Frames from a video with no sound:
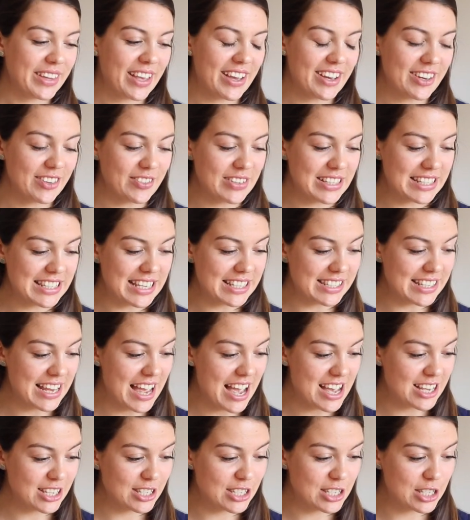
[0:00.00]
It says it
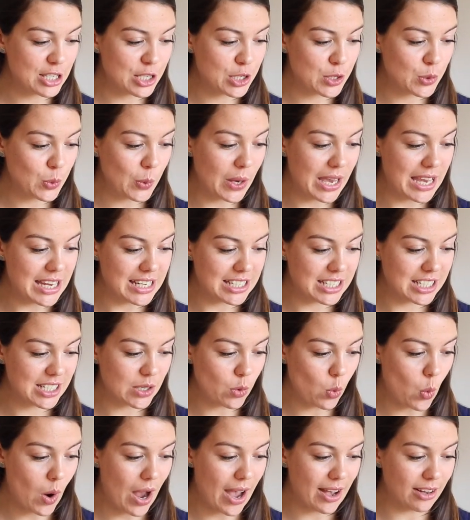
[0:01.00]
has sweet
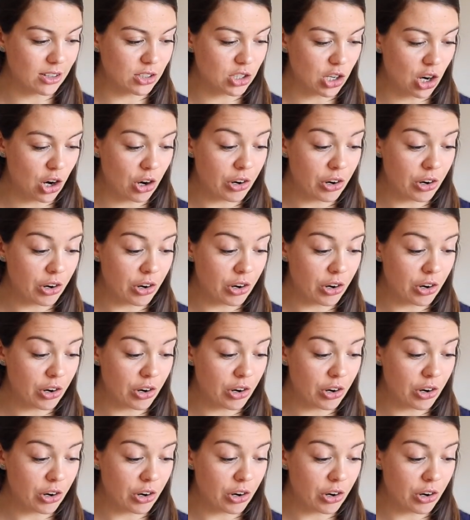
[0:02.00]
wild